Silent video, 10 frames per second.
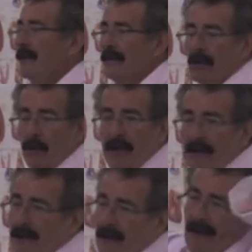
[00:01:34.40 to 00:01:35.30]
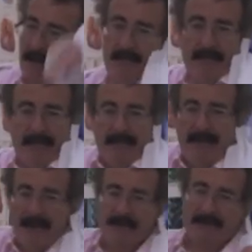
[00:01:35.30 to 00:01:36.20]
the Queen came
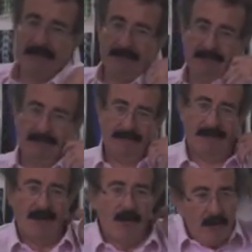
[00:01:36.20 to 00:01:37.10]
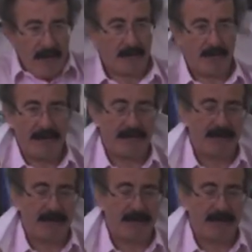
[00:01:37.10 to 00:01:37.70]
round the school with Prince